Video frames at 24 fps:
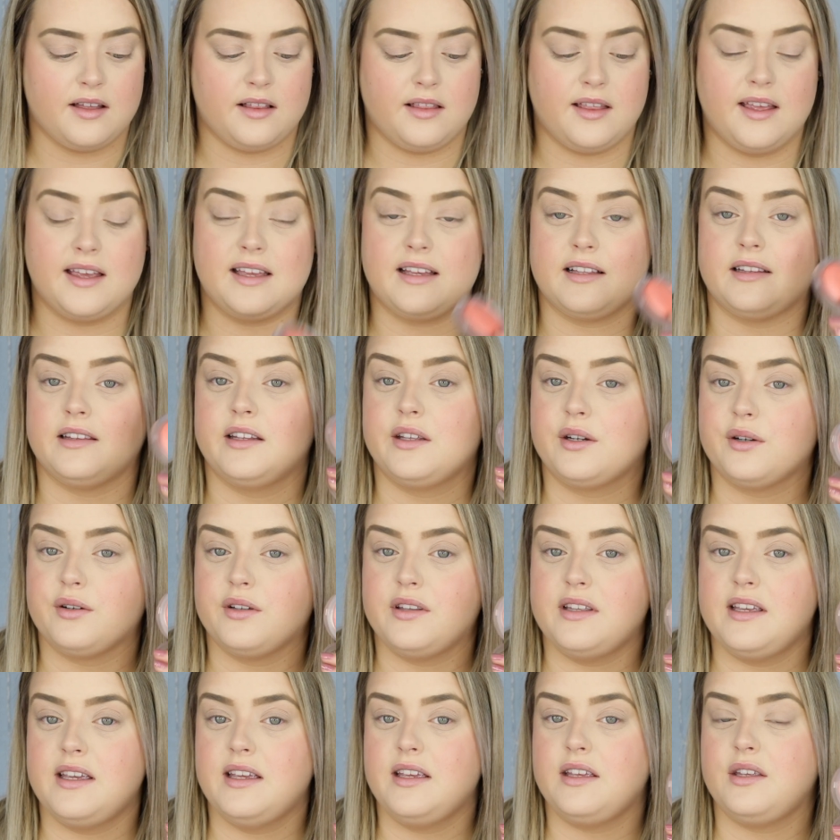Like,
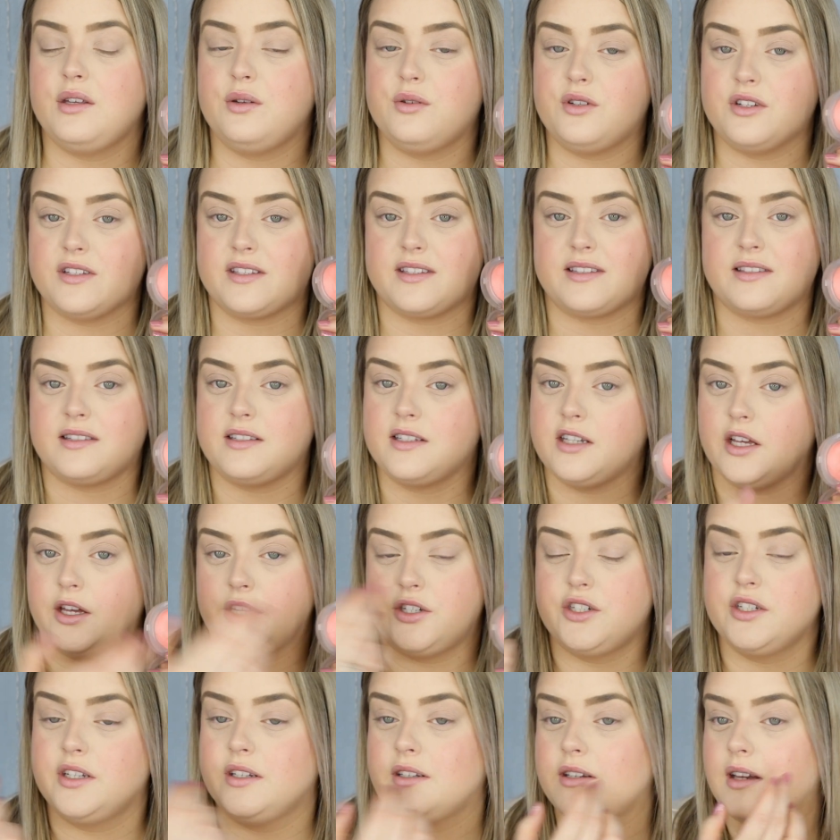literally you just
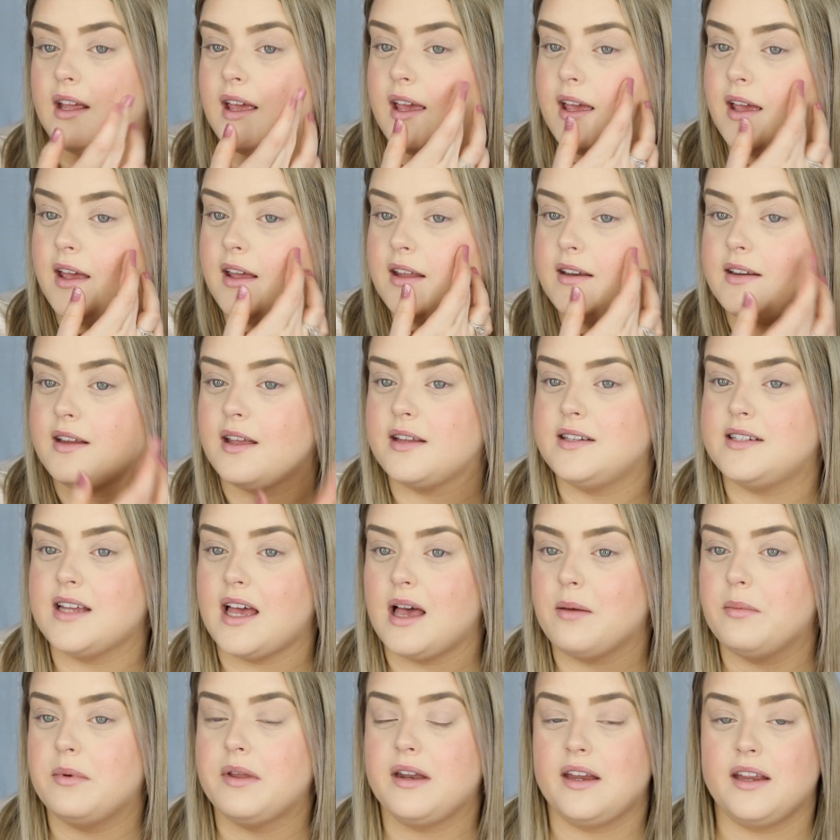touch it and
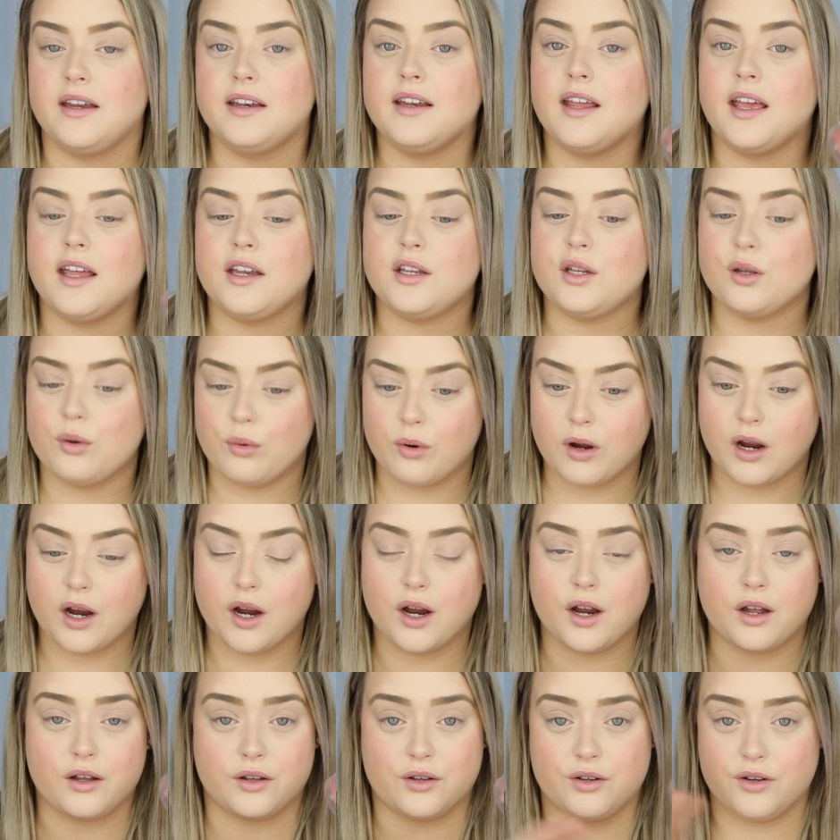dab it in and you
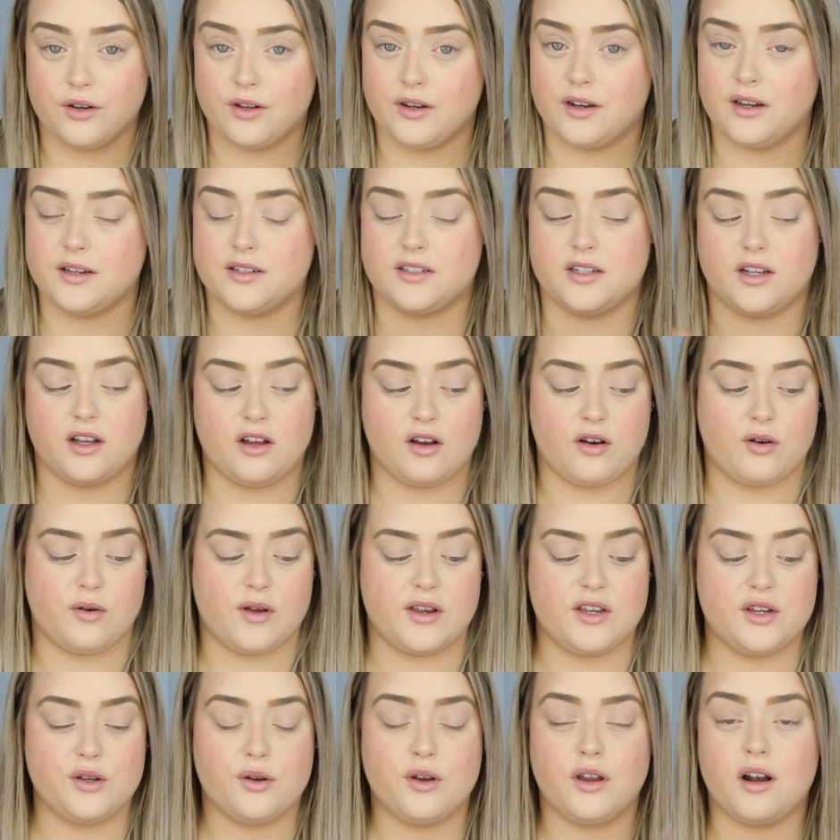are good to go.
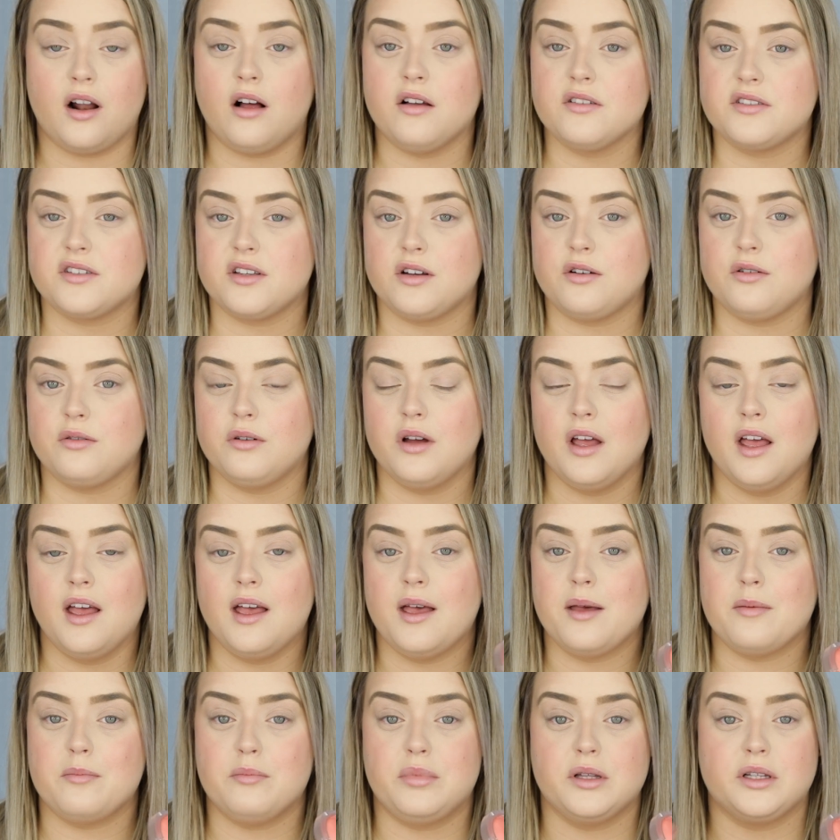And you could also
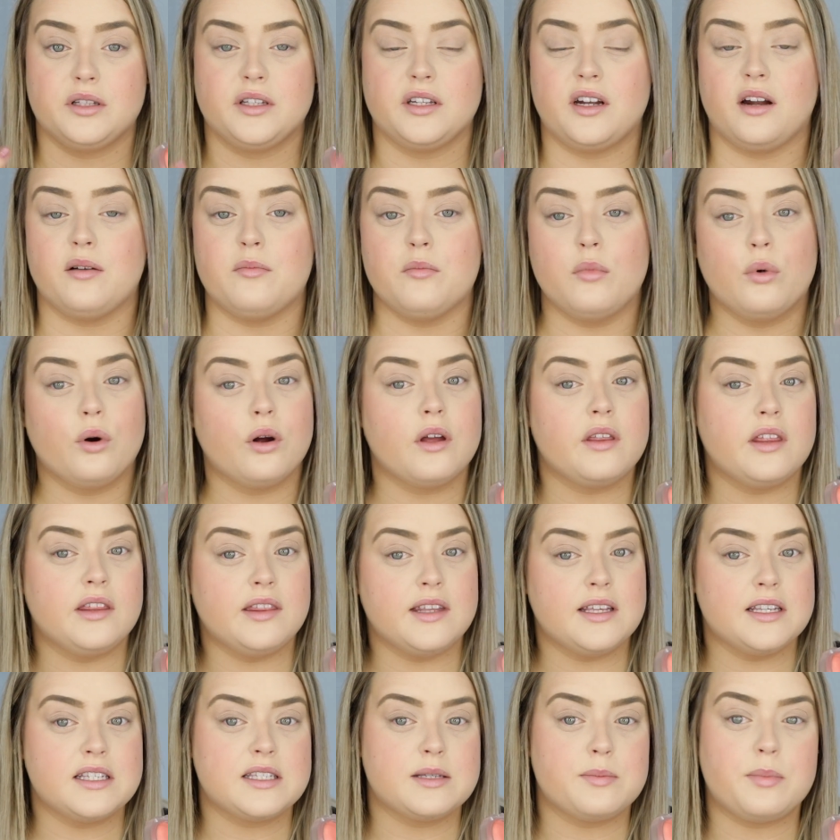build it up more than
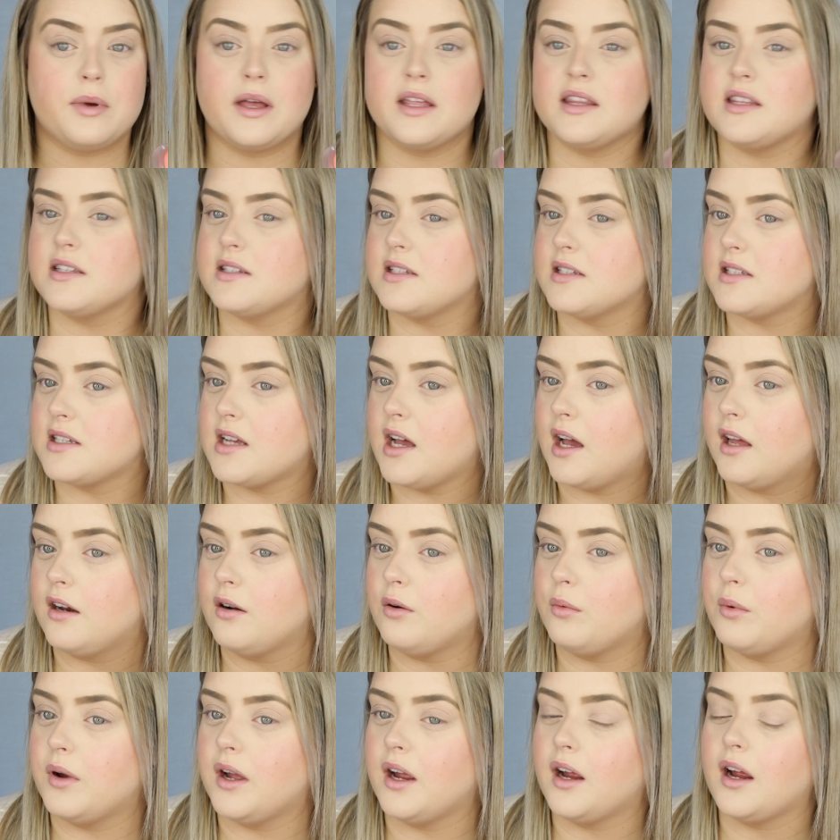this, but this is kind
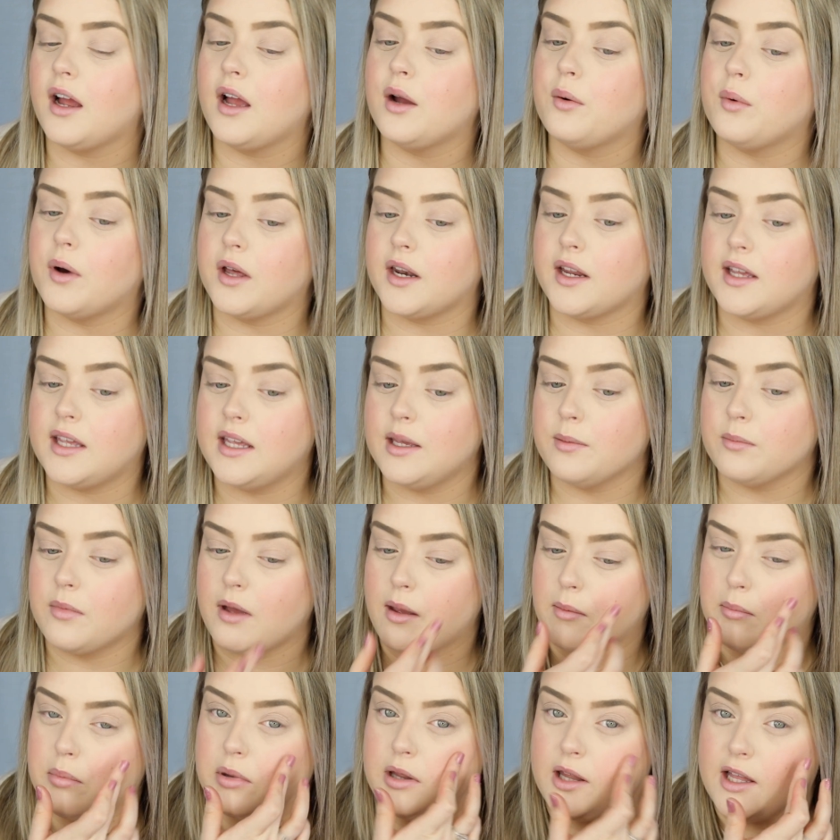of where I want to keep
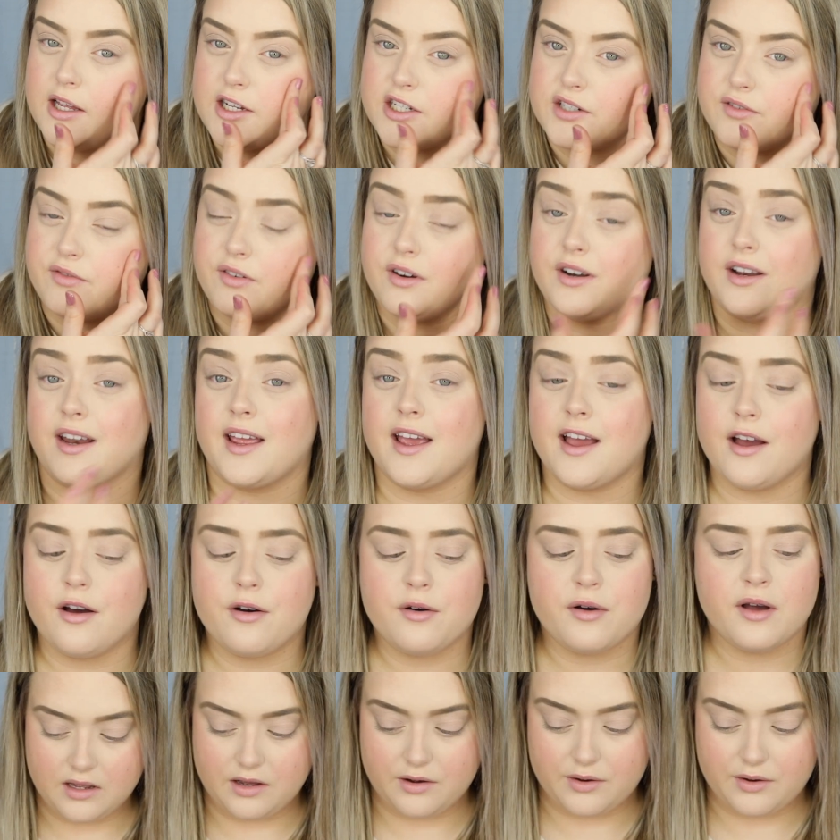my blush for now.